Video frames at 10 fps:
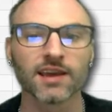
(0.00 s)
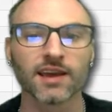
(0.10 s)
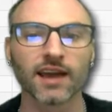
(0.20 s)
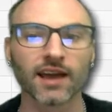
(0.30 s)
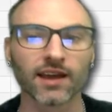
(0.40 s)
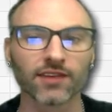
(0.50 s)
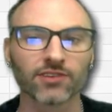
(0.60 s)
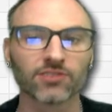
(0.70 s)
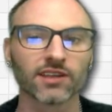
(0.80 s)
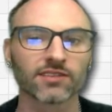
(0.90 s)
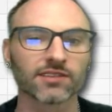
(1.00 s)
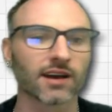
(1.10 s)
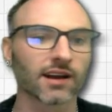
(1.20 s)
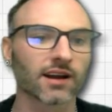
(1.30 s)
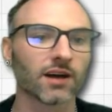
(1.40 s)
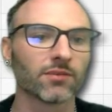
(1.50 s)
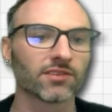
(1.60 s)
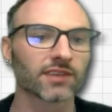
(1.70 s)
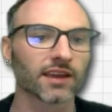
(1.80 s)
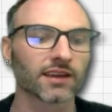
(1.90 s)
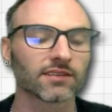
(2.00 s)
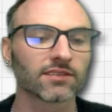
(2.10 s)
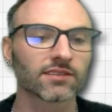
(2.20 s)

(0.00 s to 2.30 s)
and now it also says the .com is taken.